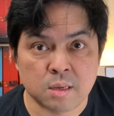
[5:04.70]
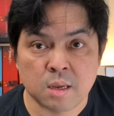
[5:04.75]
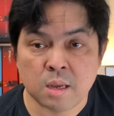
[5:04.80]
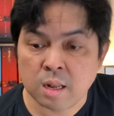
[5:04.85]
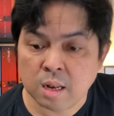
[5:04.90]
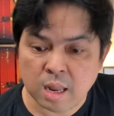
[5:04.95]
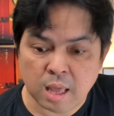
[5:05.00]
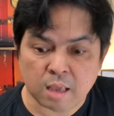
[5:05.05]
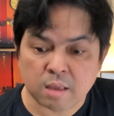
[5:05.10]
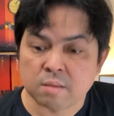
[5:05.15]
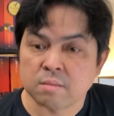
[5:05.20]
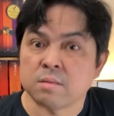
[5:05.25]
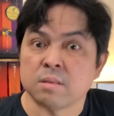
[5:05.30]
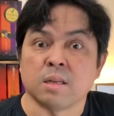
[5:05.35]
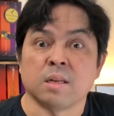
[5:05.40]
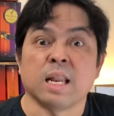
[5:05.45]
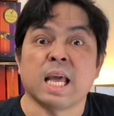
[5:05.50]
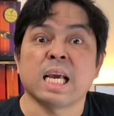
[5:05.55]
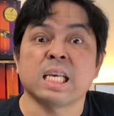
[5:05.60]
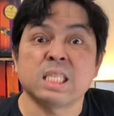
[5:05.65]
Like the
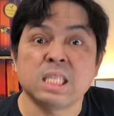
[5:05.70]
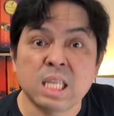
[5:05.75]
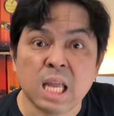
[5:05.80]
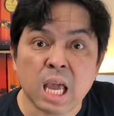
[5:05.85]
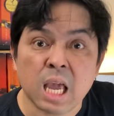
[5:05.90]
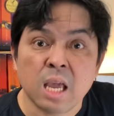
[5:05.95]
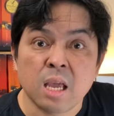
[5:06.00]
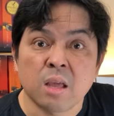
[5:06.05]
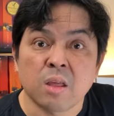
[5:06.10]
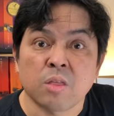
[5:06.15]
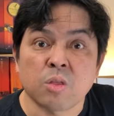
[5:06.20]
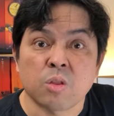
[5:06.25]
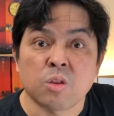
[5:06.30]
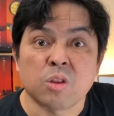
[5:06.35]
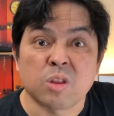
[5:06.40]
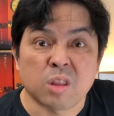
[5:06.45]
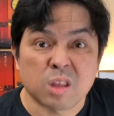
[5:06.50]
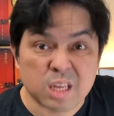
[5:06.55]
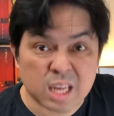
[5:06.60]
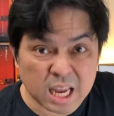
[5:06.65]
next day,
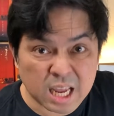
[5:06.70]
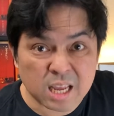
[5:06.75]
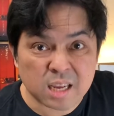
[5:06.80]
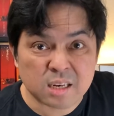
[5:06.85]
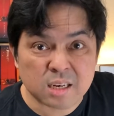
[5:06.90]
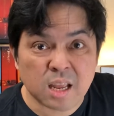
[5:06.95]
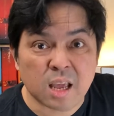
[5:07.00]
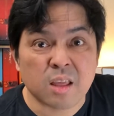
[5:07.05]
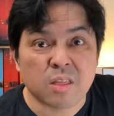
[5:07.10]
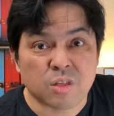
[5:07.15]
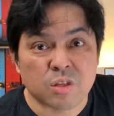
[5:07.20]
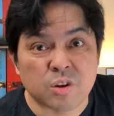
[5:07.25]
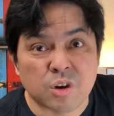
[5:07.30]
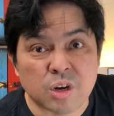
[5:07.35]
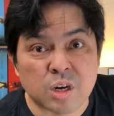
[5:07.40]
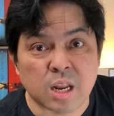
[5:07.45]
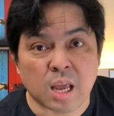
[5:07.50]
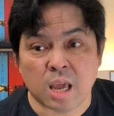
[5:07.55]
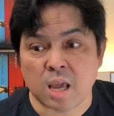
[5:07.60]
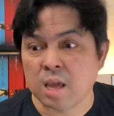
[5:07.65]
second day, third
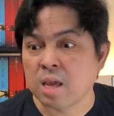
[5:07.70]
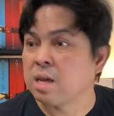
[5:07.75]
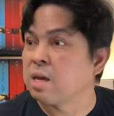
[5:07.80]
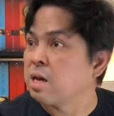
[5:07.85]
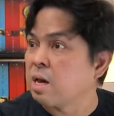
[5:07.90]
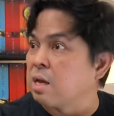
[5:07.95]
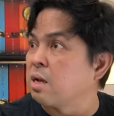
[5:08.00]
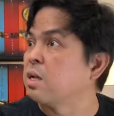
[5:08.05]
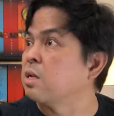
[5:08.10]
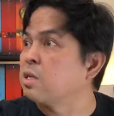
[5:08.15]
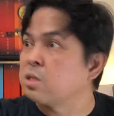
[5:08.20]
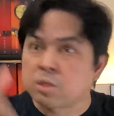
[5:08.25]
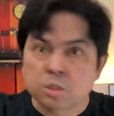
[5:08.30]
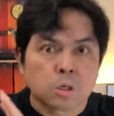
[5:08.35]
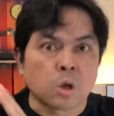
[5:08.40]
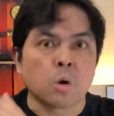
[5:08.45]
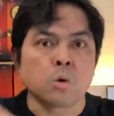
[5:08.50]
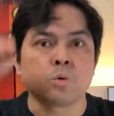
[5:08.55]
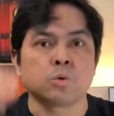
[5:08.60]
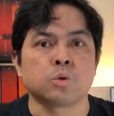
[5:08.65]
day. And then it
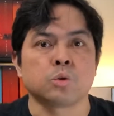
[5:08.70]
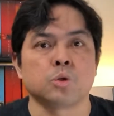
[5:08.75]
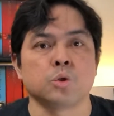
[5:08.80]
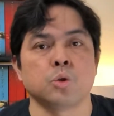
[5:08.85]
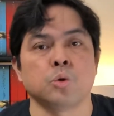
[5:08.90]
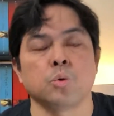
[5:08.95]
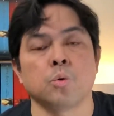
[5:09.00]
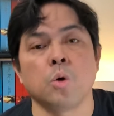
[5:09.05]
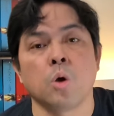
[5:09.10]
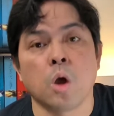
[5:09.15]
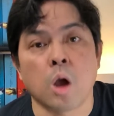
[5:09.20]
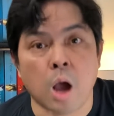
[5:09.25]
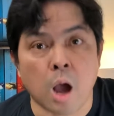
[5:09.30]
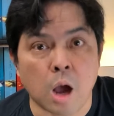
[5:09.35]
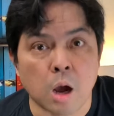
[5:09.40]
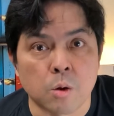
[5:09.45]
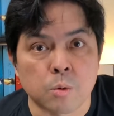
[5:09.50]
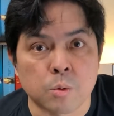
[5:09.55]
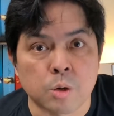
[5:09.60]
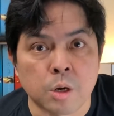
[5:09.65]
goes to
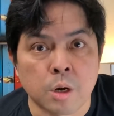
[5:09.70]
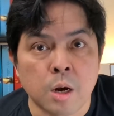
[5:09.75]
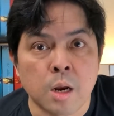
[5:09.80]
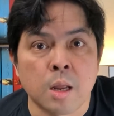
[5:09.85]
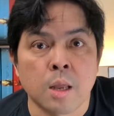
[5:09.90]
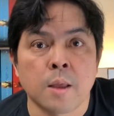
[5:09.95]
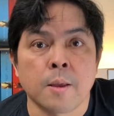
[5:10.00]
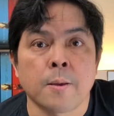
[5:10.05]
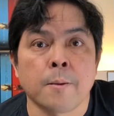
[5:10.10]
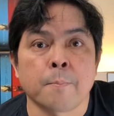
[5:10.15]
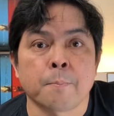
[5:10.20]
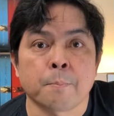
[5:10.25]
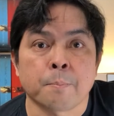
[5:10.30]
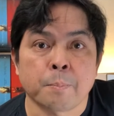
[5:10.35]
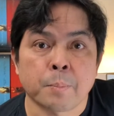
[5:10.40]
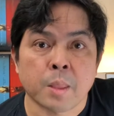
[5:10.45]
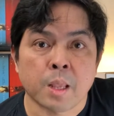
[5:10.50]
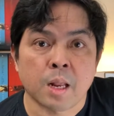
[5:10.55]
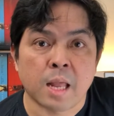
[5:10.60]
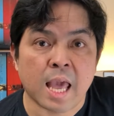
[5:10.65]
our
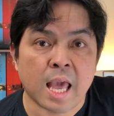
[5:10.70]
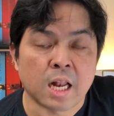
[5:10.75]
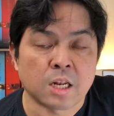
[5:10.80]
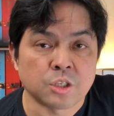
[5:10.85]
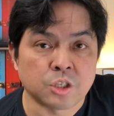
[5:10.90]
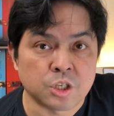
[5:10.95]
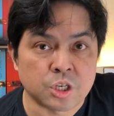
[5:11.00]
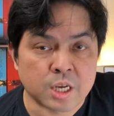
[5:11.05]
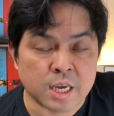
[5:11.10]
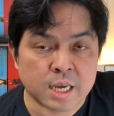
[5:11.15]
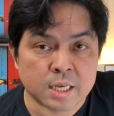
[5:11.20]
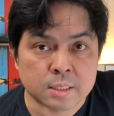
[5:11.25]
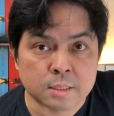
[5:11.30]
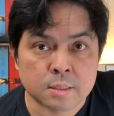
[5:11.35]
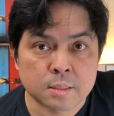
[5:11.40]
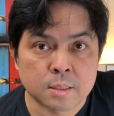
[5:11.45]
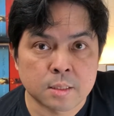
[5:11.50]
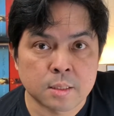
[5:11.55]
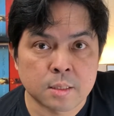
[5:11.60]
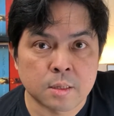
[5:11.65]
LGS.
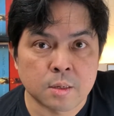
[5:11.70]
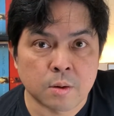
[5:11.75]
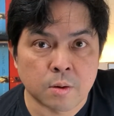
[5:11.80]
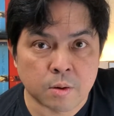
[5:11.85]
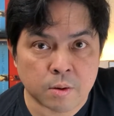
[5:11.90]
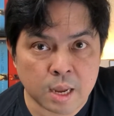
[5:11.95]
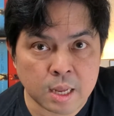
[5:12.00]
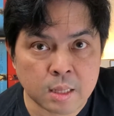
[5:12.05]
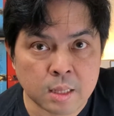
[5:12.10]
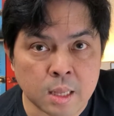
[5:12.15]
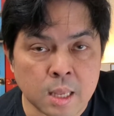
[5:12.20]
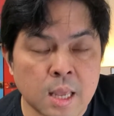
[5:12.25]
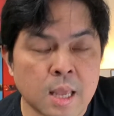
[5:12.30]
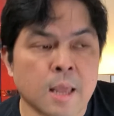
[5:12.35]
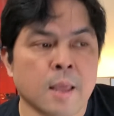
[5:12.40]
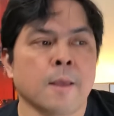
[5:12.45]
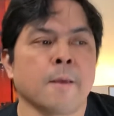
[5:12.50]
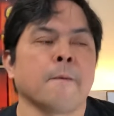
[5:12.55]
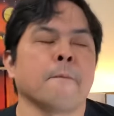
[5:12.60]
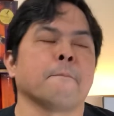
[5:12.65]
All right?
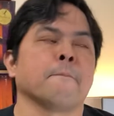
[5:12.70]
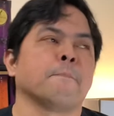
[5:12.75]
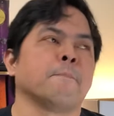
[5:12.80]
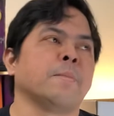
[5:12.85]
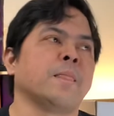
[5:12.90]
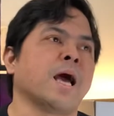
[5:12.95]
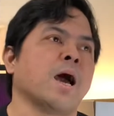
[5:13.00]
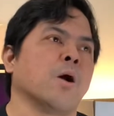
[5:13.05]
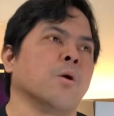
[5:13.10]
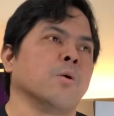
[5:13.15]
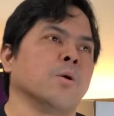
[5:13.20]
Now,